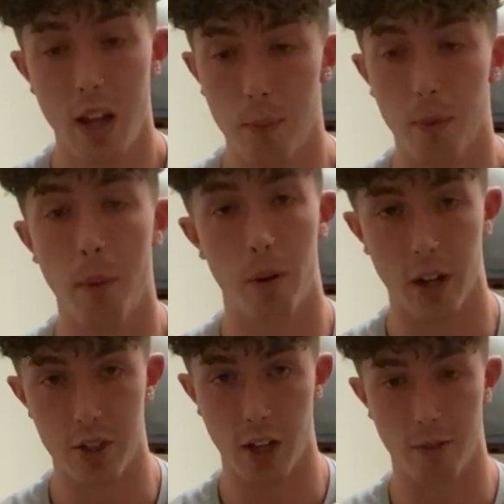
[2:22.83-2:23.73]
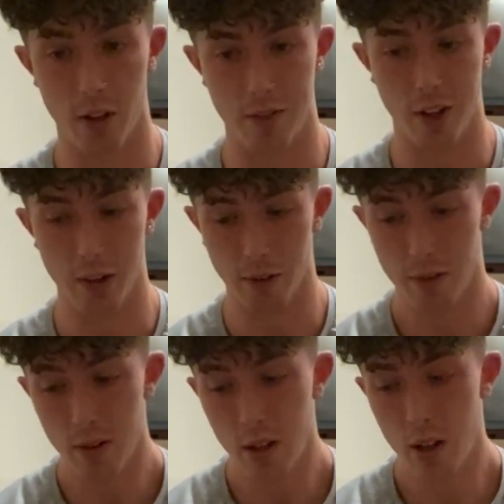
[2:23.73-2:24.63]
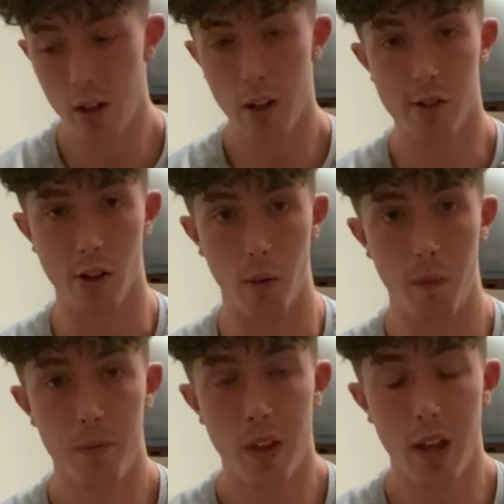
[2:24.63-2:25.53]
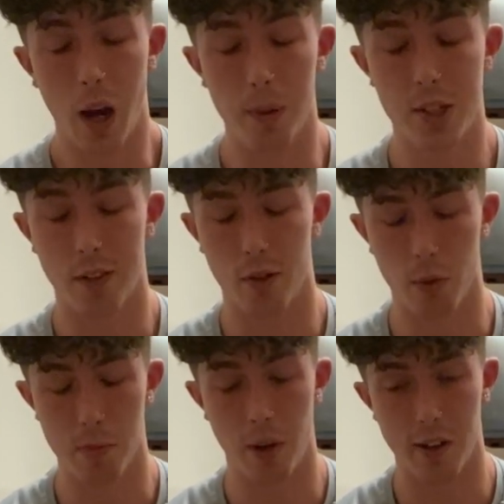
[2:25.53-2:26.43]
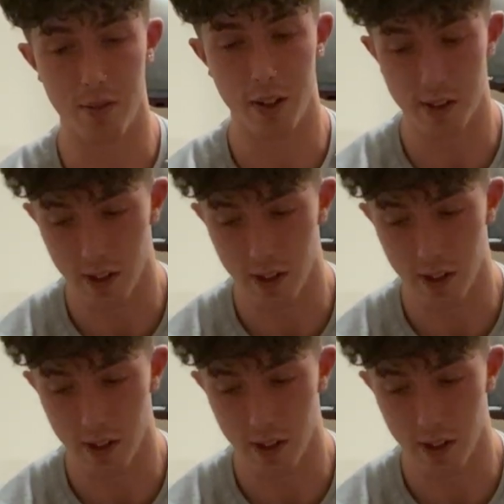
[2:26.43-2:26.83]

and then we're going to check for their vitals. So how we check for responsiveness